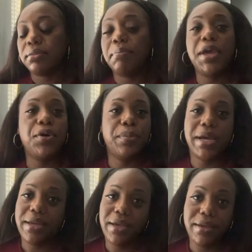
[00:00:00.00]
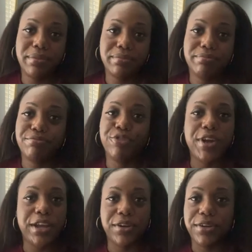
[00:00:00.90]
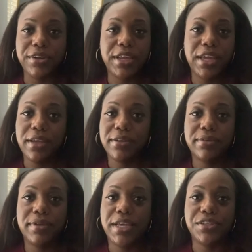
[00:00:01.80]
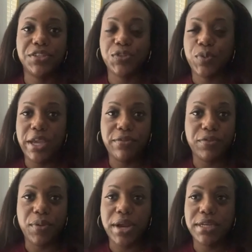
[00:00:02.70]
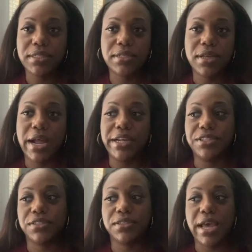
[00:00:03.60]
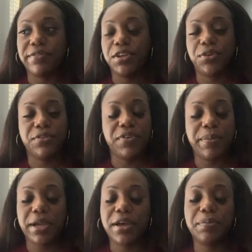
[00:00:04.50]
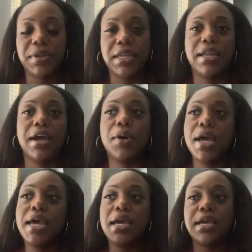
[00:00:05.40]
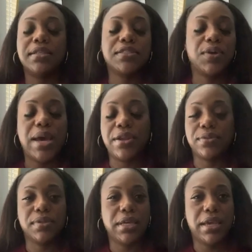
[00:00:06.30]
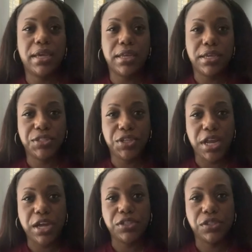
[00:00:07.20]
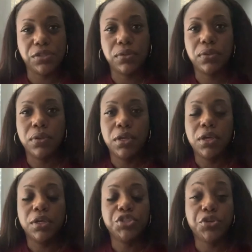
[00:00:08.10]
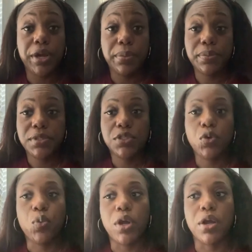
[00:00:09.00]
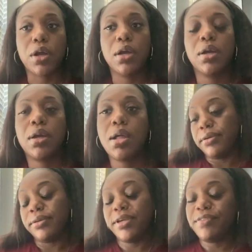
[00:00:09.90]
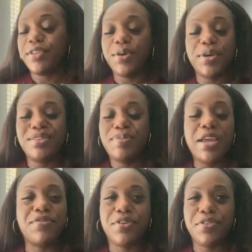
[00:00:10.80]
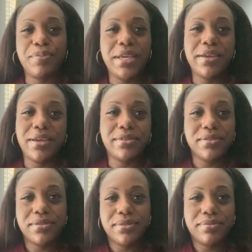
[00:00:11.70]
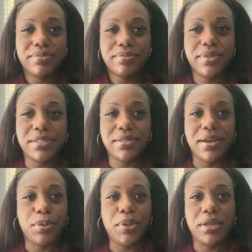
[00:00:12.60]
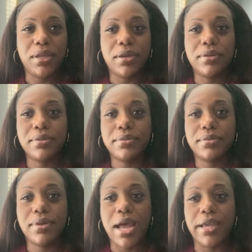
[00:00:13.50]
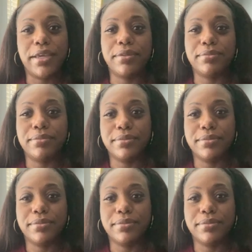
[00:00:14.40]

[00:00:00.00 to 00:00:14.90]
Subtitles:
mail mine in regularly and just wait for it. I just have to notify my company now, and so I don't get any international trips to work. Even though it's paid for me, it's not a big deal. I can